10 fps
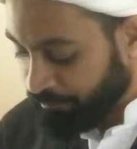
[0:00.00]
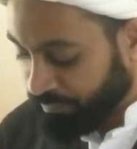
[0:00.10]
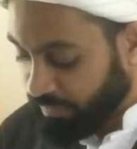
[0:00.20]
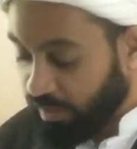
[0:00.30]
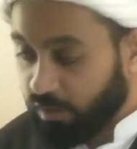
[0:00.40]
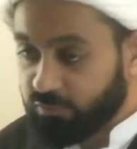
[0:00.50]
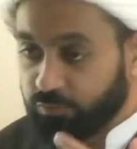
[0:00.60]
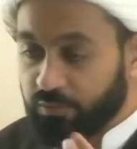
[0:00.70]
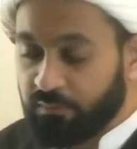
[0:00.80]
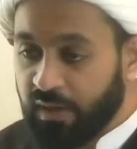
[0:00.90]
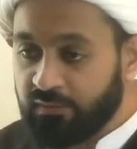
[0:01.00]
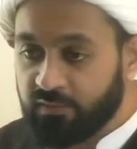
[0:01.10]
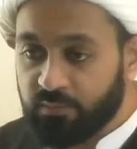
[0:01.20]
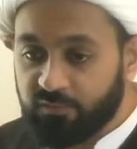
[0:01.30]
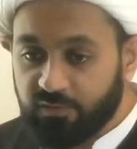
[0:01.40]
They are to
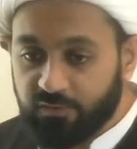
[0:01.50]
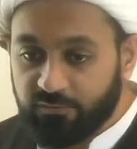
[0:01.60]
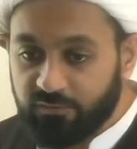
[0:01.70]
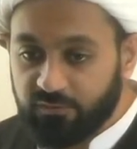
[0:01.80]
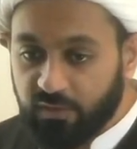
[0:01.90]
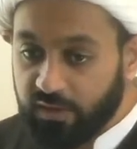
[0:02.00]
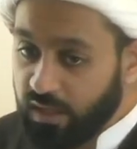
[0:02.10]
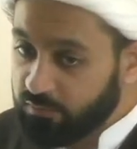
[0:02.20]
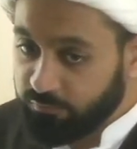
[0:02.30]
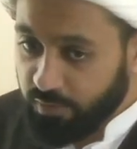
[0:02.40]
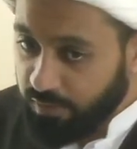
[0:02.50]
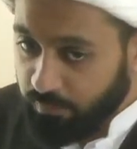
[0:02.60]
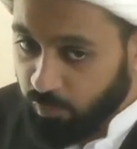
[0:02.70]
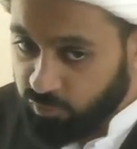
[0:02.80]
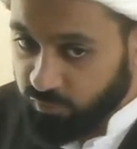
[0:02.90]
remind themselves, again, very
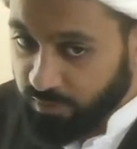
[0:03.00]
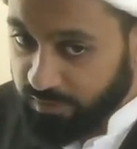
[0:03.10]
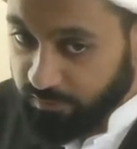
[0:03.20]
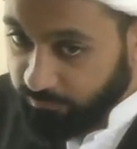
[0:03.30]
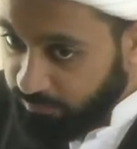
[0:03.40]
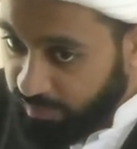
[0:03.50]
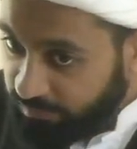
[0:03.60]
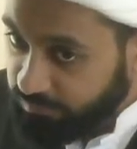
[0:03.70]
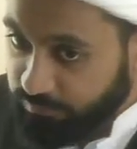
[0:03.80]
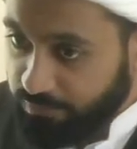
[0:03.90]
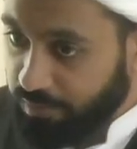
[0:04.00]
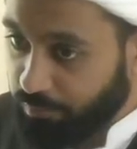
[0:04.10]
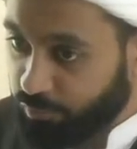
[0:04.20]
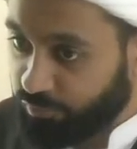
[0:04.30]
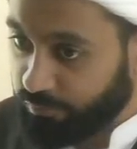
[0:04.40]
emotionally. The verse is very
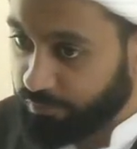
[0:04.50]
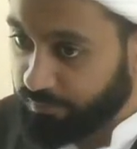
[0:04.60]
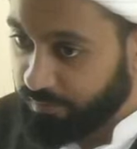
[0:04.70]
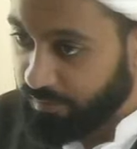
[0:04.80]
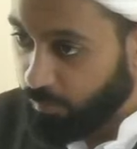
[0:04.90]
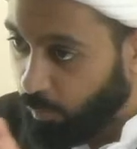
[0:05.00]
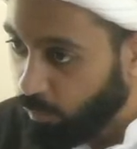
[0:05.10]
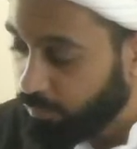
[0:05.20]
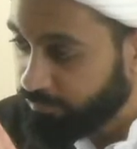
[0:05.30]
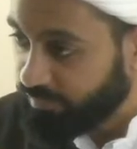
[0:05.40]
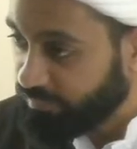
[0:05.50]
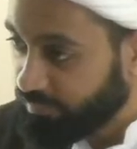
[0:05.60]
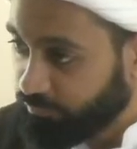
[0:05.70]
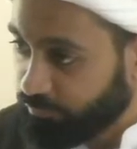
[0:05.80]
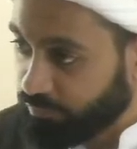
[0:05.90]
emotional. All of these
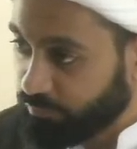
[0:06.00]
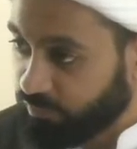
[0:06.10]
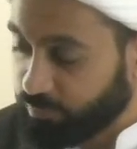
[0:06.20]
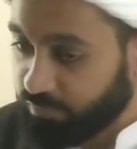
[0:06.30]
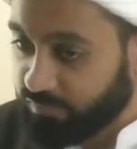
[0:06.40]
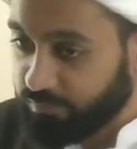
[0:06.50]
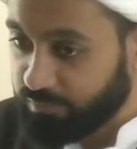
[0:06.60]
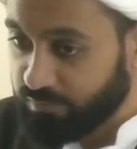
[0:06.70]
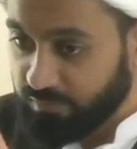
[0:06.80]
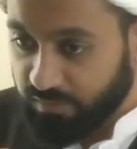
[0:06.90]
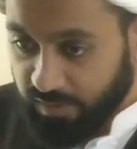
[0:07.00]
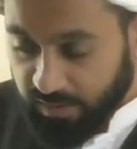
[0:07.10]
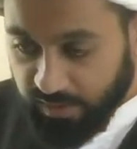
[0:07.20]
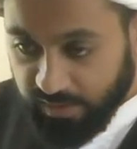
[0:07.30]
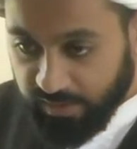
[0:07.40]
different responsible
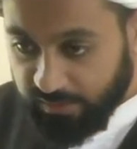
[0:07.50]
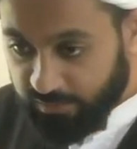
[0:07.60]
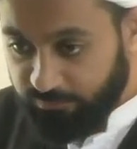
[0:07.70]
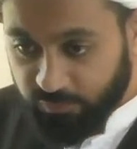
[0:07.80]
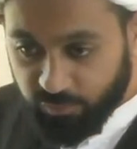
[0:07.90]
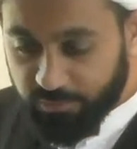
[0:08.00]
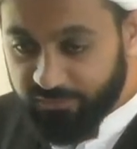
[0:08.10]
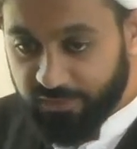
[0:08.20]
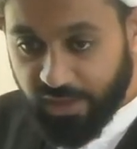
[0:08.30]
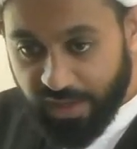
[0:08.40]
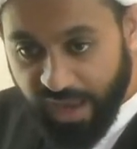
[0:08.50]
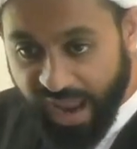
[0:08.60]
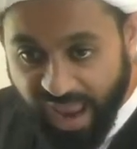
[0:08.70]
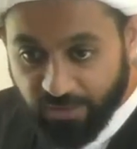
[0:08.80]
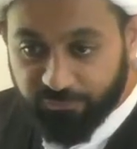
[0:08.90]
individuals
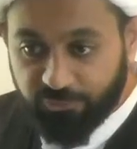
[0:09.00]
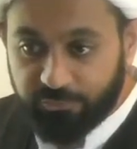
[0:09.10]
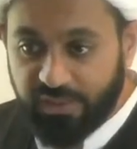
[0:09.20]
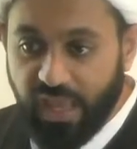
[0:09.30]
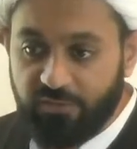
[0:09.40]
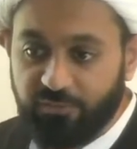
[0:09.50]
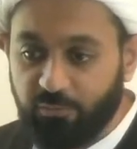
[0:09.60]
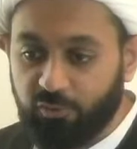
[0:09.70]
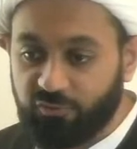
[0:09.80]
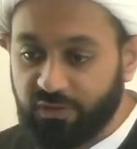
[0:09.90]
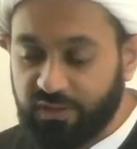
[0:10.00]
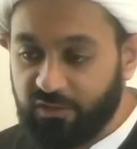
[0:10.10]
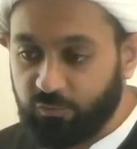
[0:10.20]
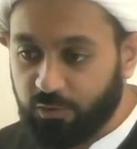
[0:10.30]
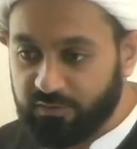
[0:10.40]
have to behave emotionally
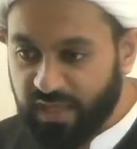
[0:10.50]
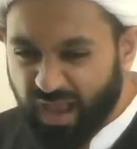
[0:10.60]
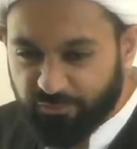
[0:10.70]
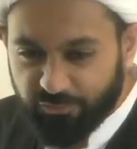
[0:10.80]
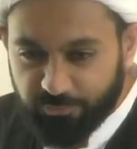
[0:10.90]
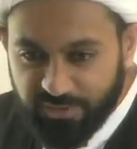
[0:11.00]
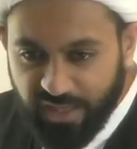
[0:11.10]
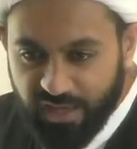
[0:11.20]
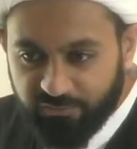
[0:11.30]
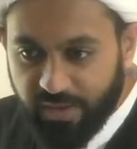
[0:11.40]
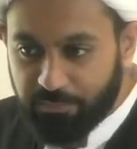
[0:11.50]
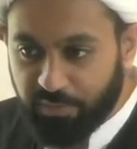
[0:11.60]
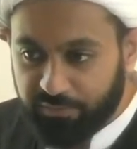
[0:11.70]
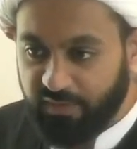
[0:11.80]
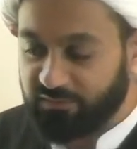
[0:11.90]
as well. They have to behave
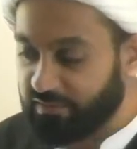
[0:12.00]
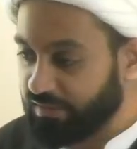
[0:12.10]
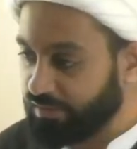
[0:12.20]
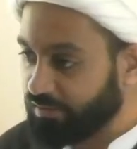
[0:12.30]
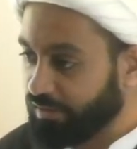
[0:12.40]
empathetically.